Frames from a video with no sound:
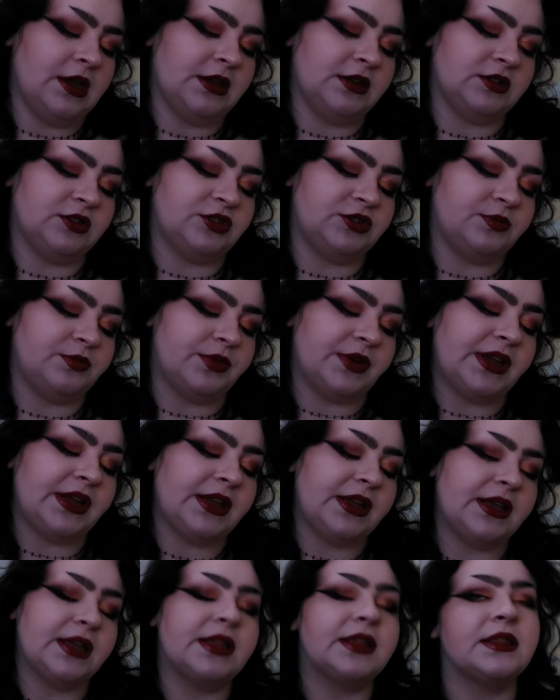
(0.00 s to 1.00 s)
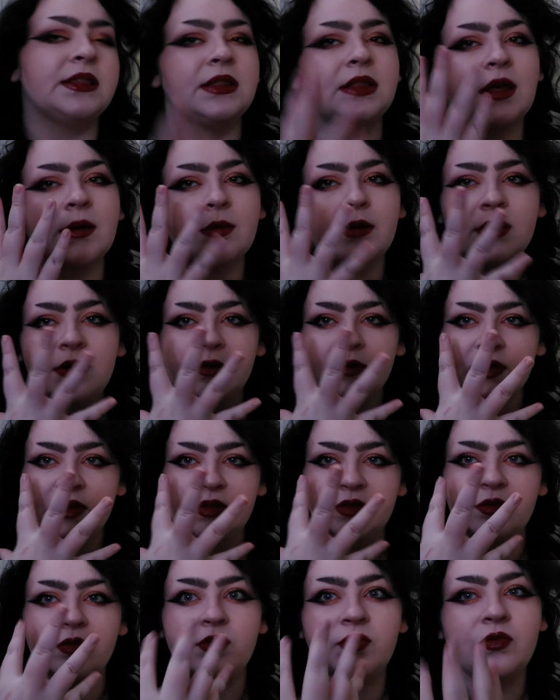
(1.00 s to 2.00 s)
Just bring the top of your
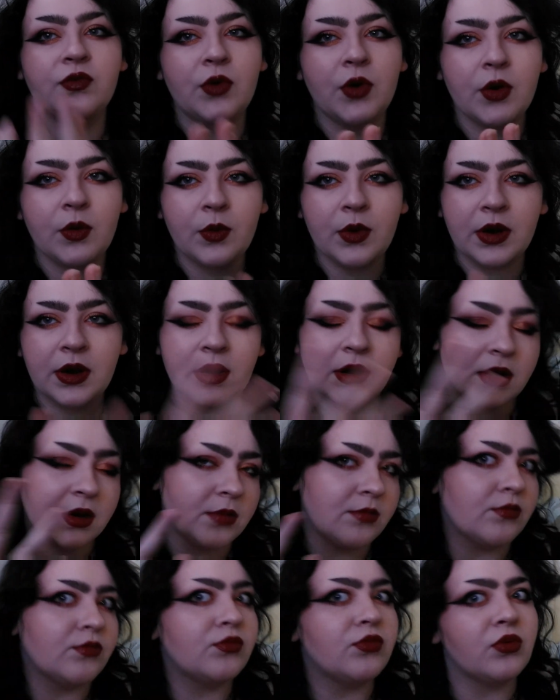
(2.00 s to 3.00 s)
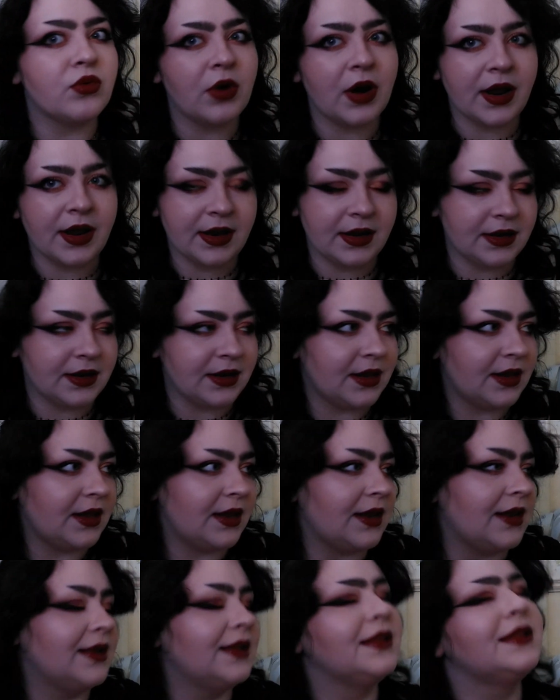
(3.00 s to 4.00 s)
face forward, brighten
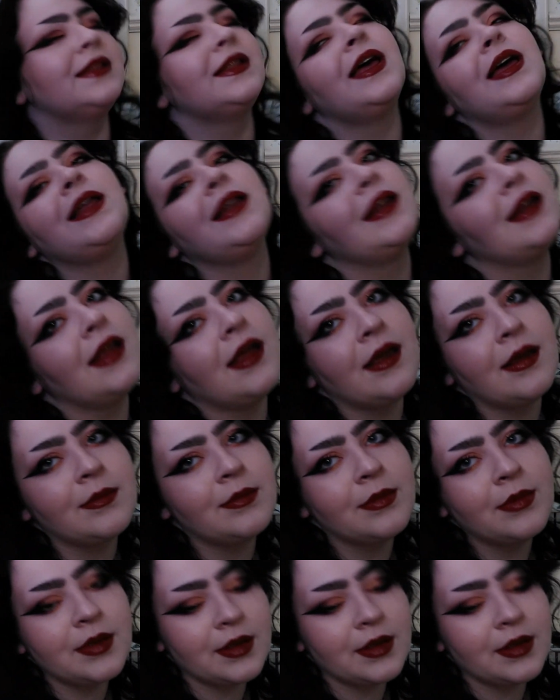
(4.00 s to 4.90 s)
it, light it up.